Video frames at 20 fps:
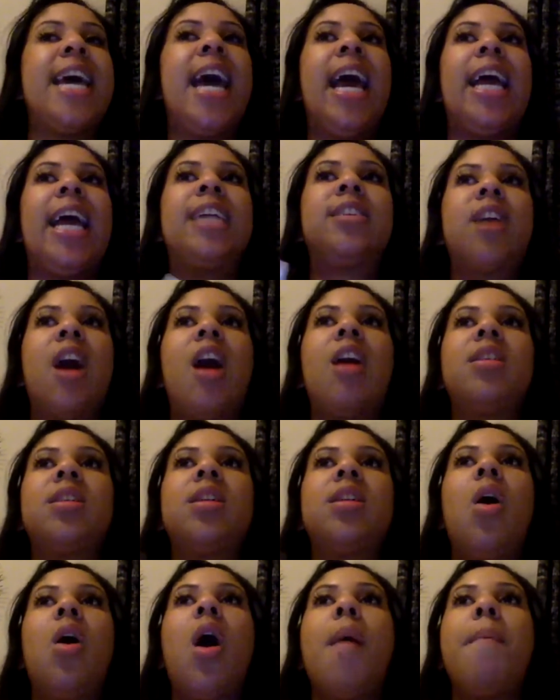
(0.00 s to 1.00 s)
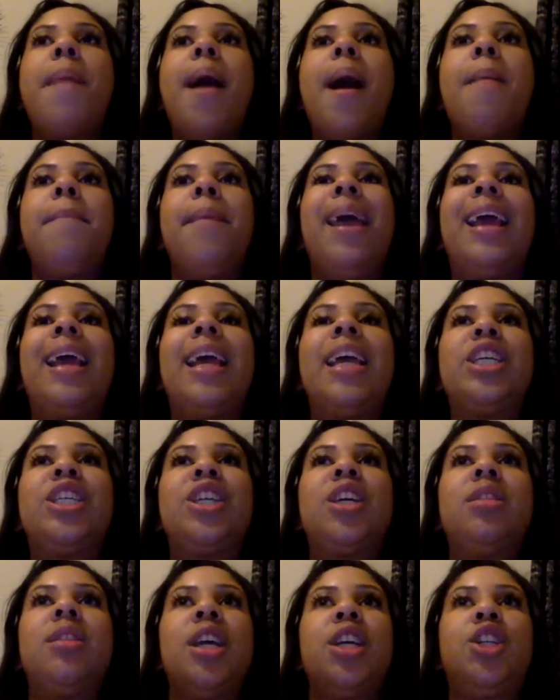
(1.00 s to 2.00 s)
it's also about making
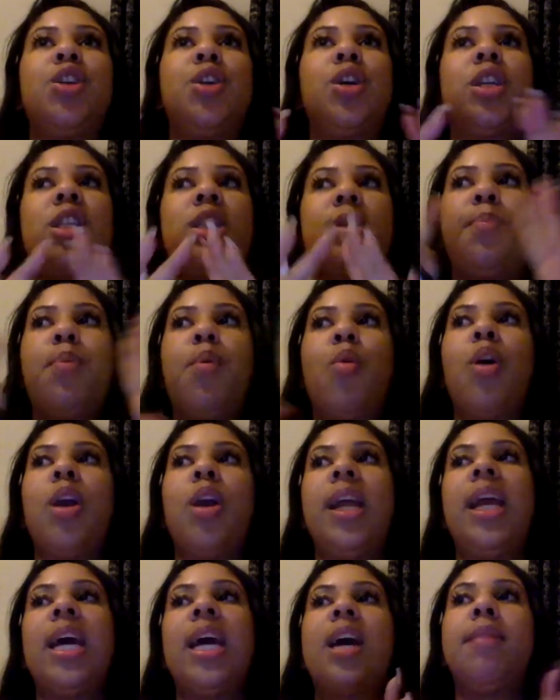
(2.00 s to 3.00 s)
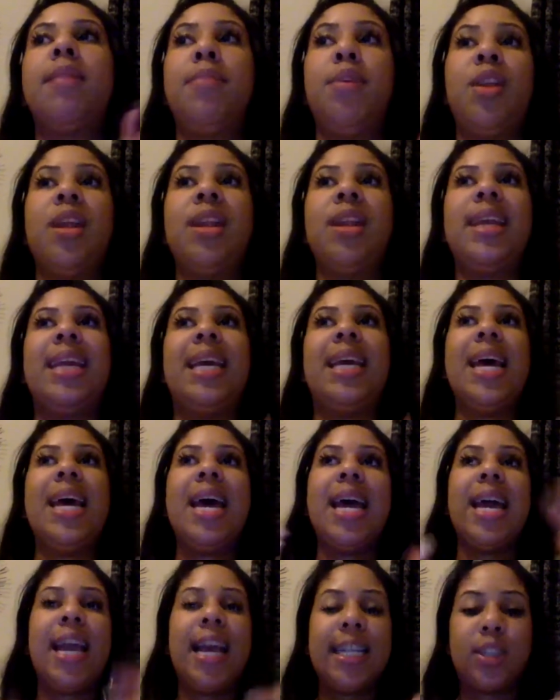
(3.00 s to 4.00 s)
sure that your supporting community
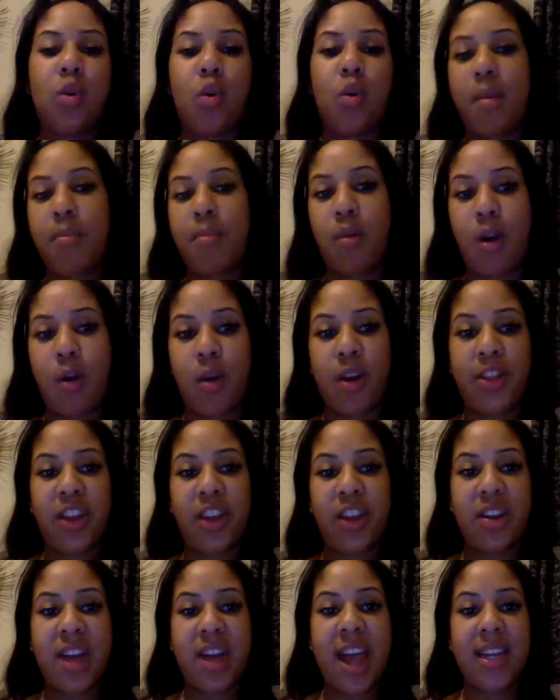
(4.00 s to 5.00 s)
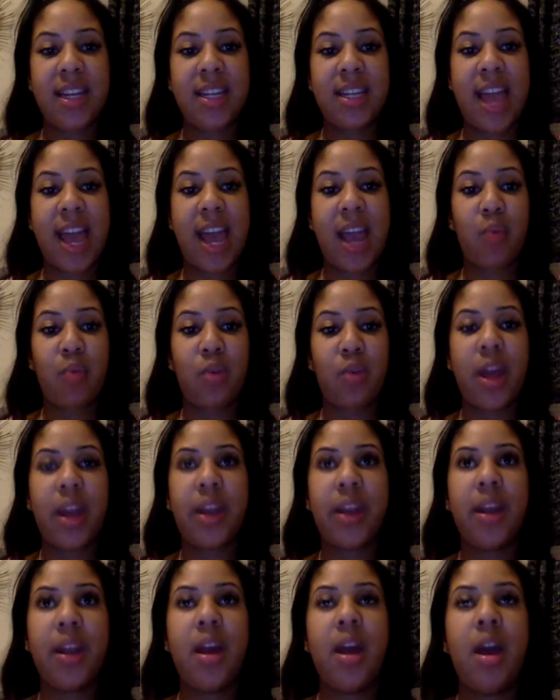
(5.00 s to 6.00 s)
is on board with your 90 day run.
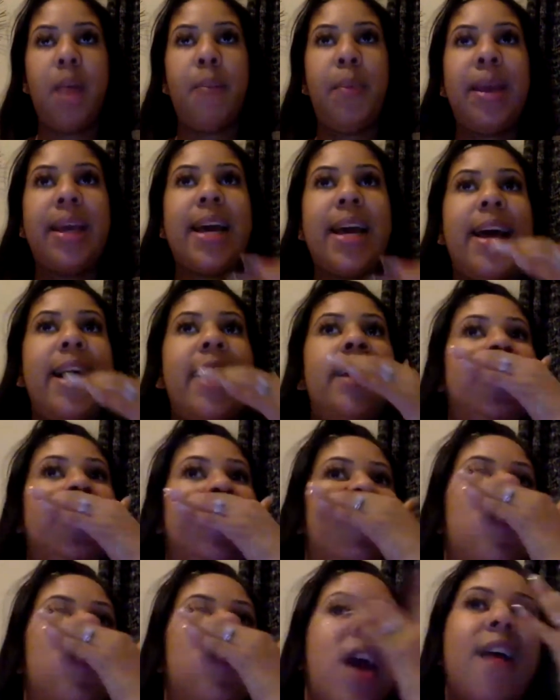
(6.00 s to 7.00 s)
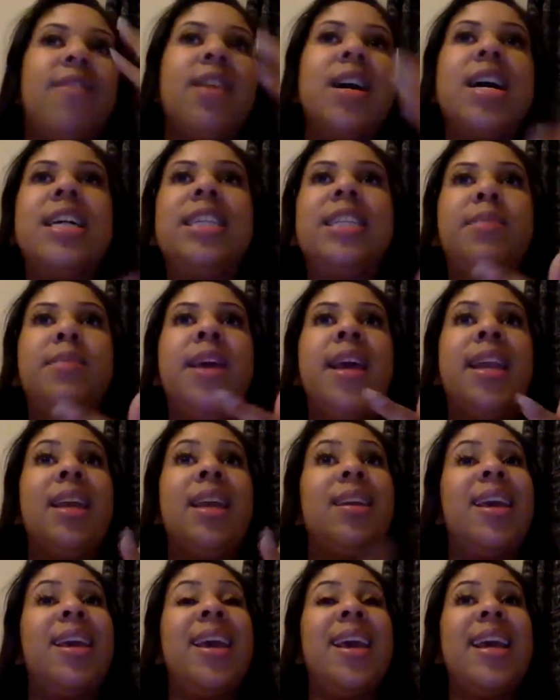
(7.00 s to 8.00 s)
Because if you have a husband
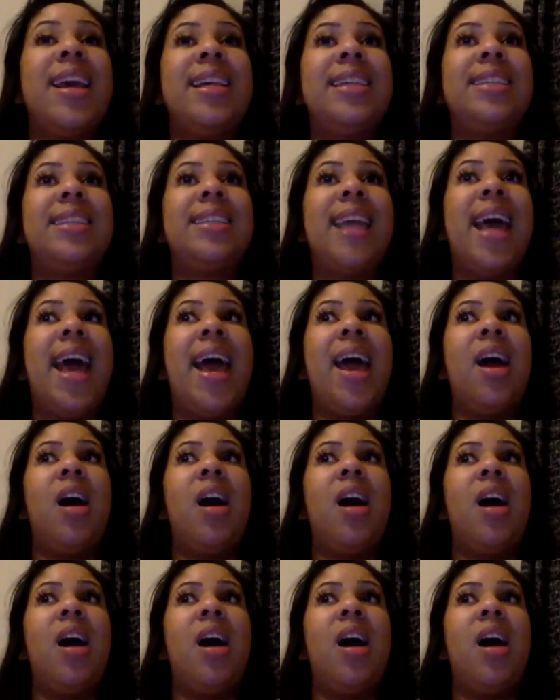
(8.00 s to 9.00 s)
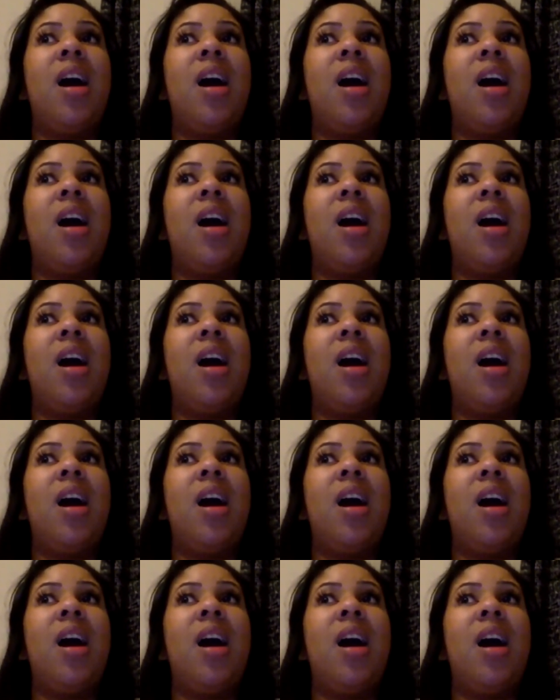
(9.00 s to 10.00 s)
and kids that like
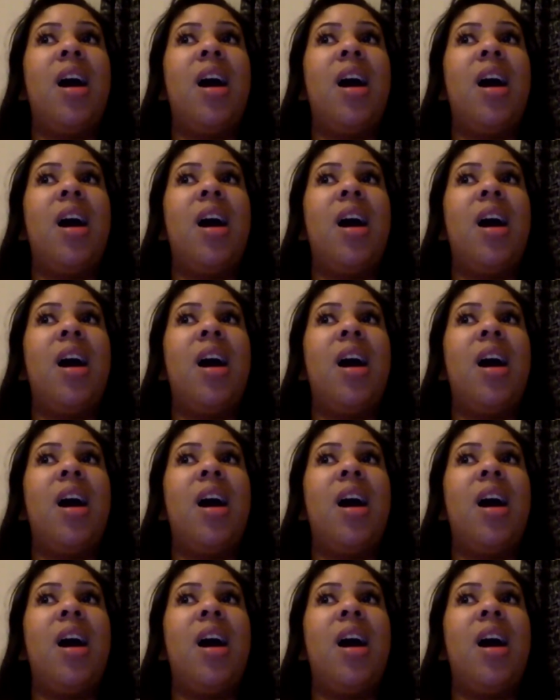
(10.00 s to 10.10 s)
you